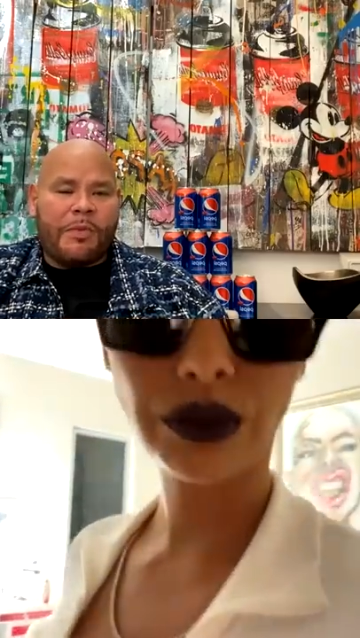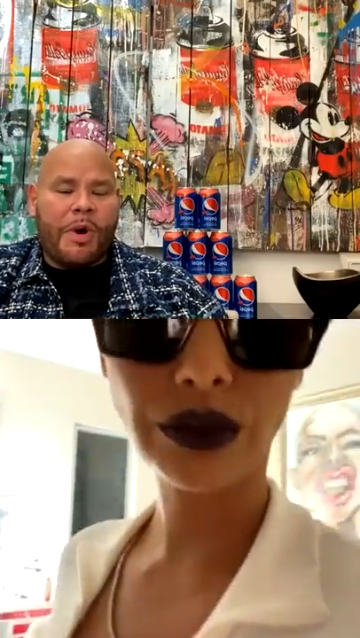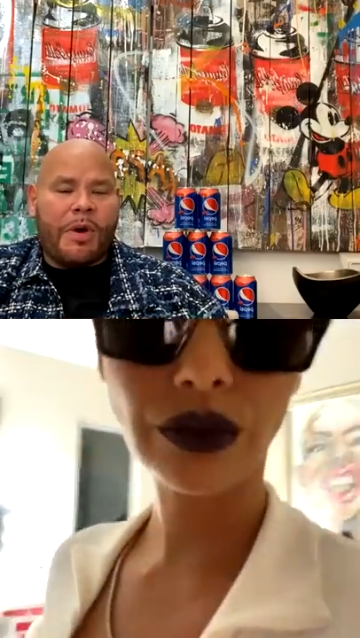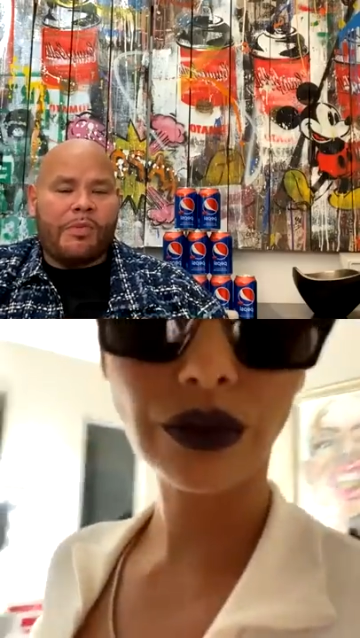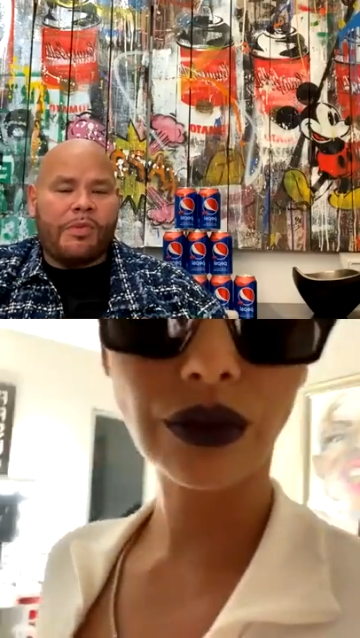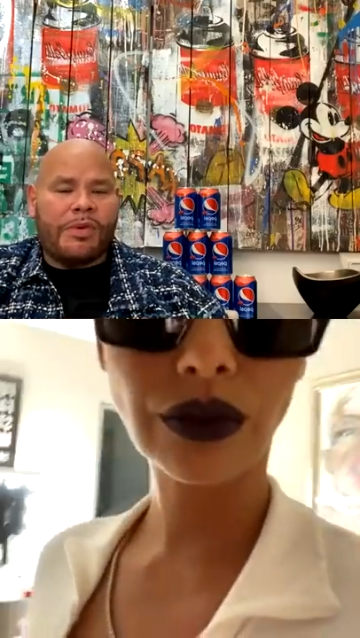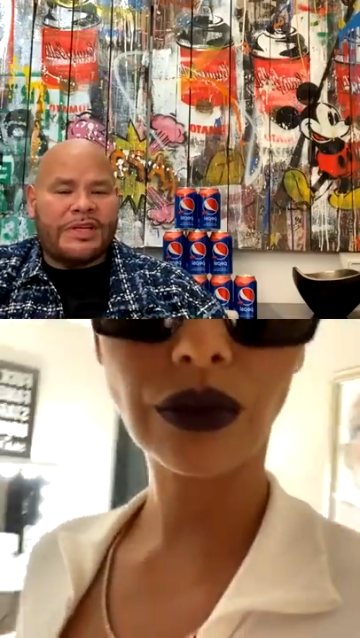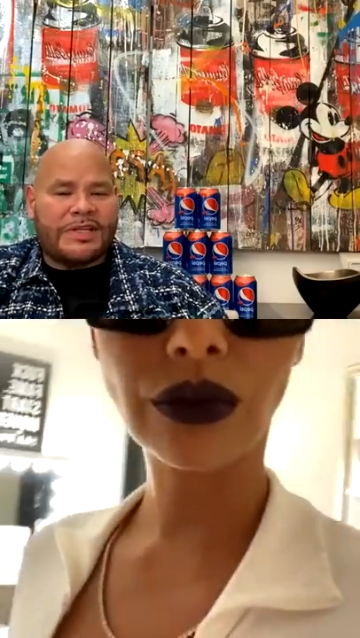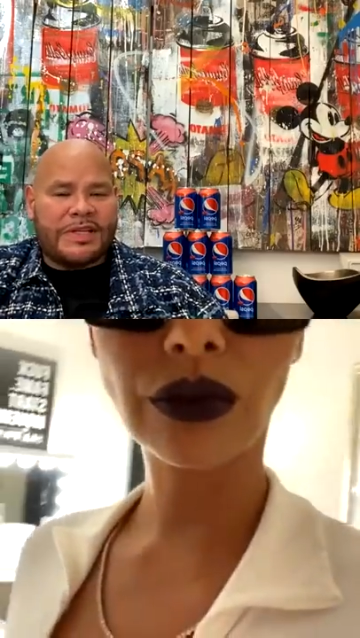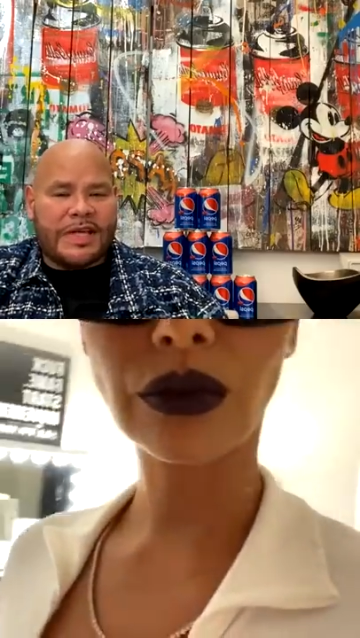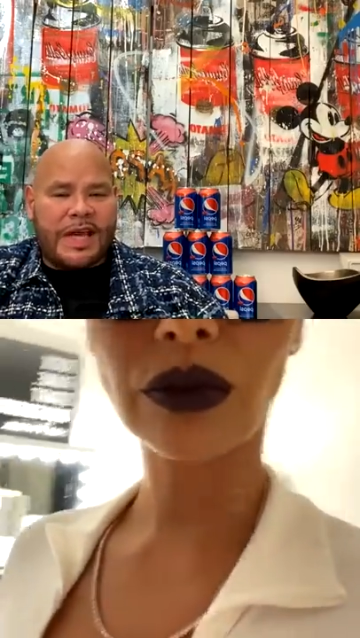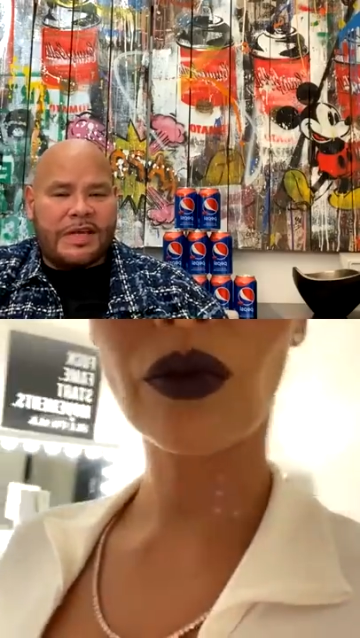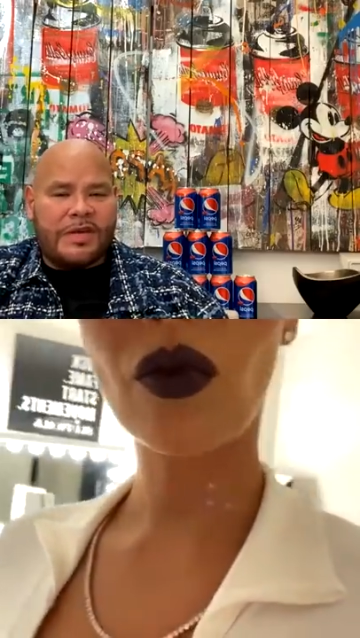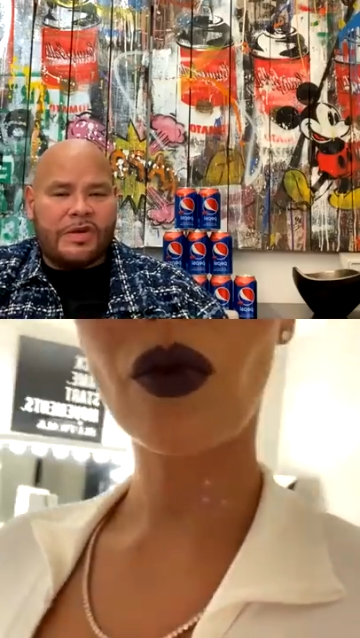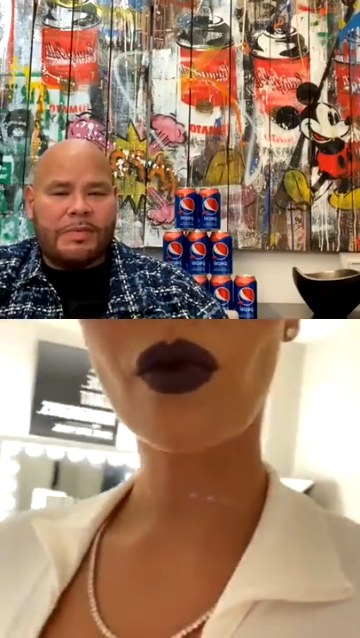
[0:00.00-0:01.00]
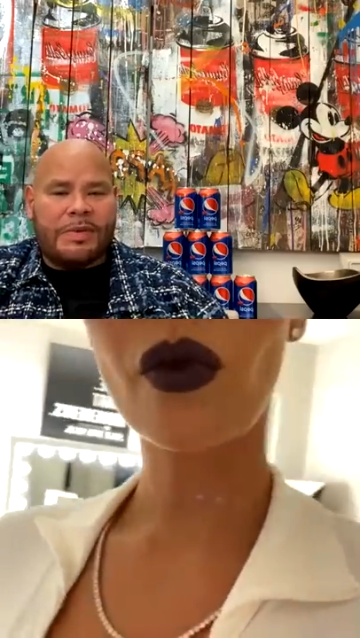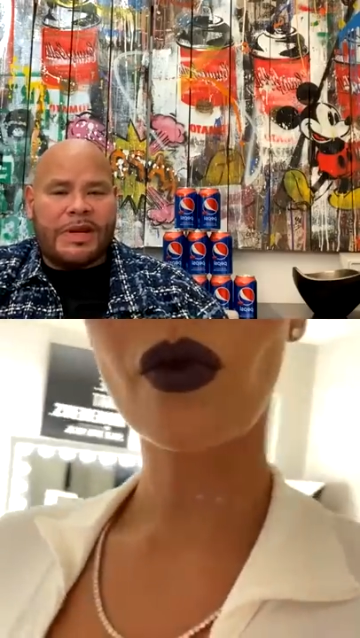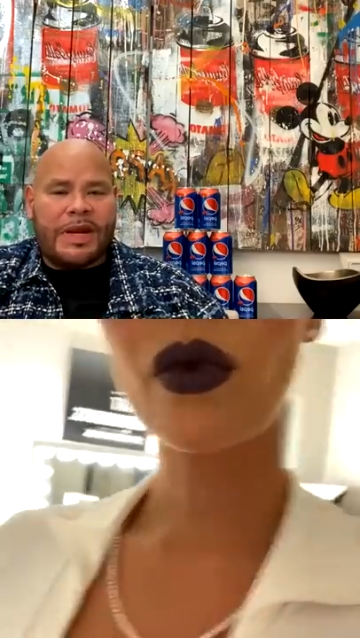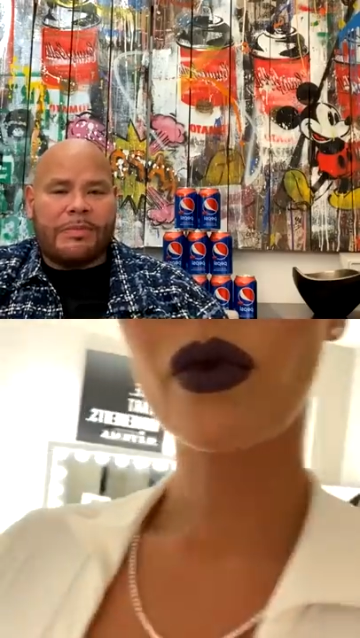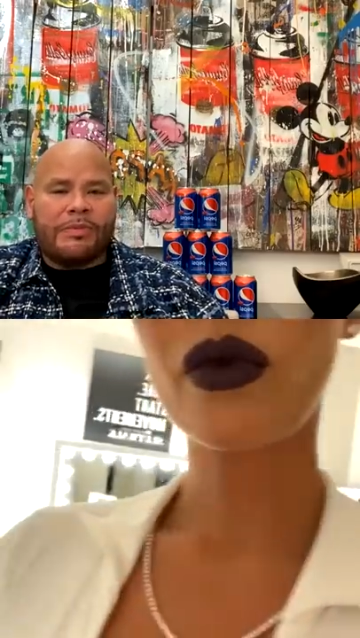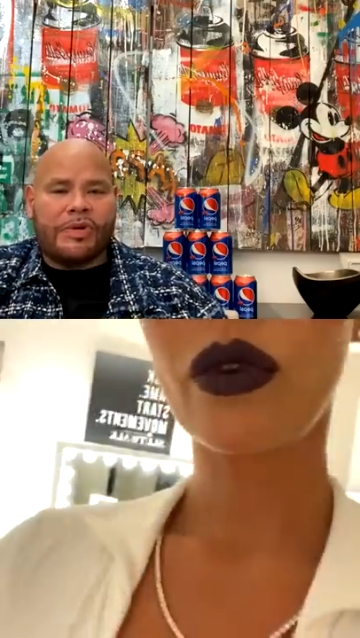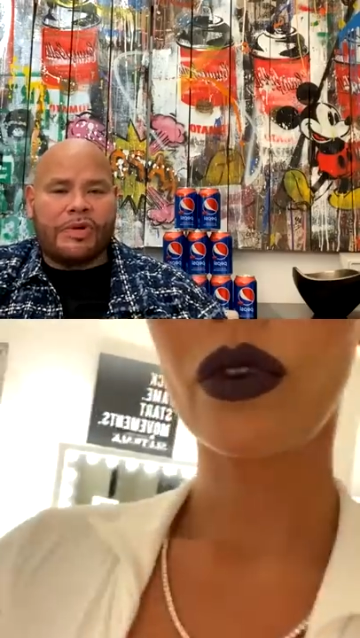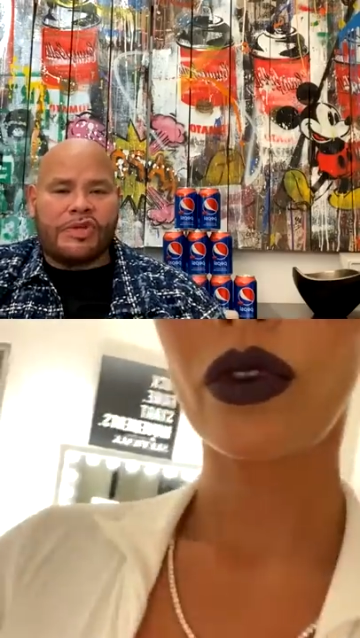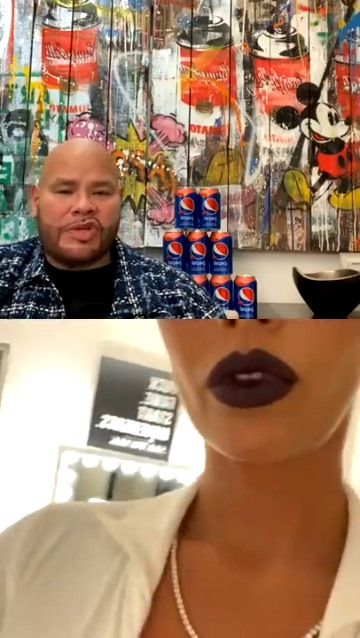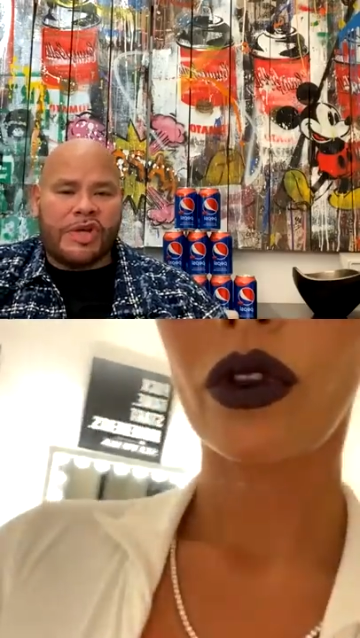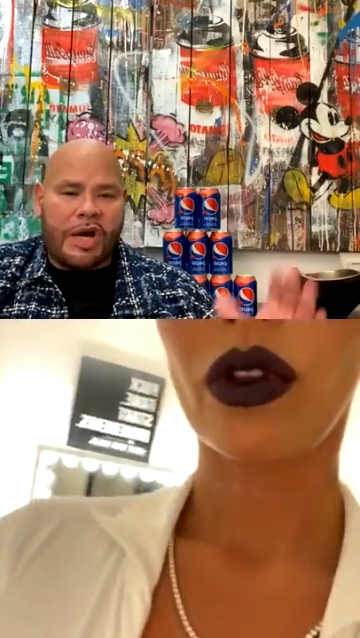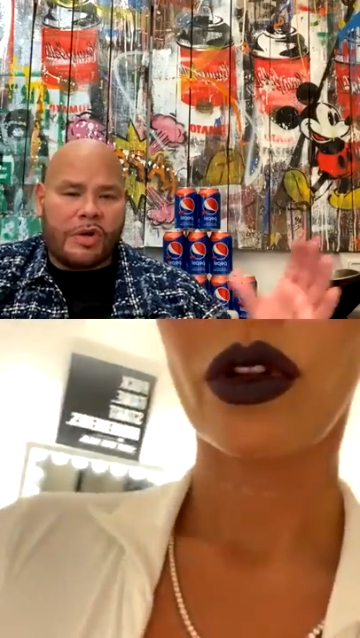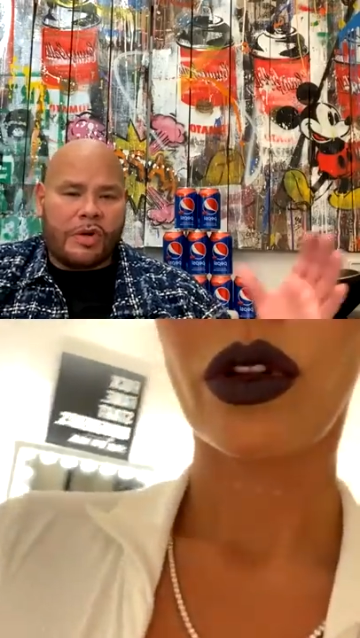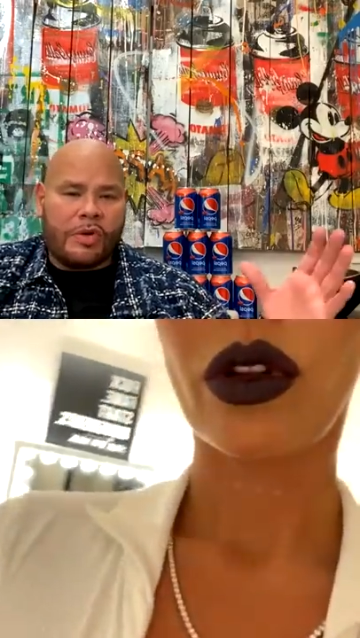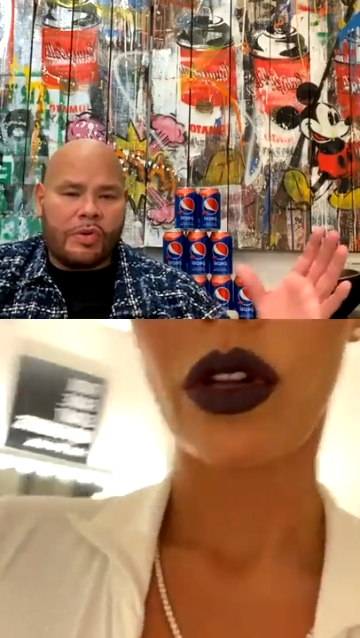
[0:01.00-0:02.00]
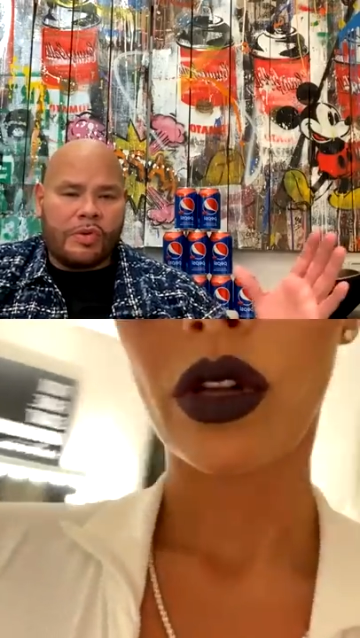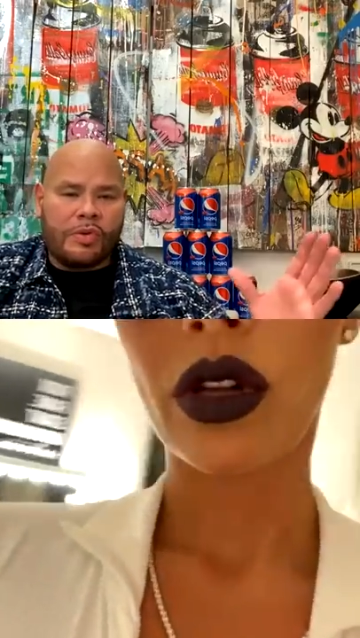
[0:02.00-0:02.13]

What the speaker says: what we see, you've been able to juggle,